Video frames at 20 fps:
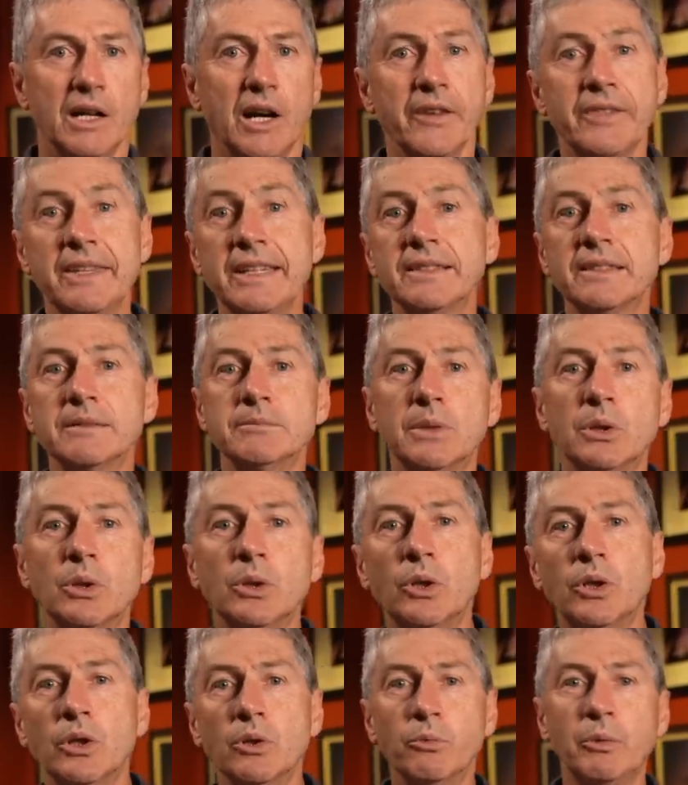I think the
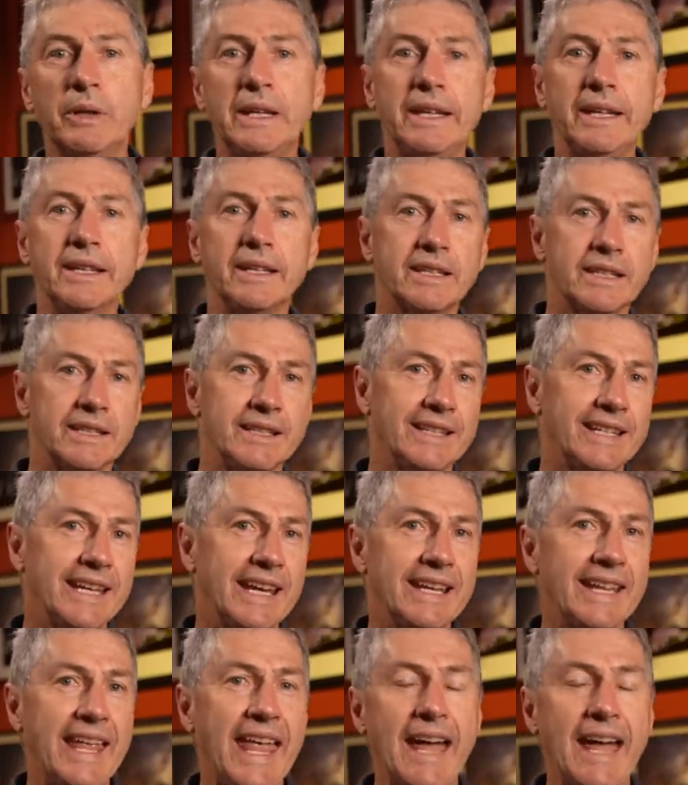more we can get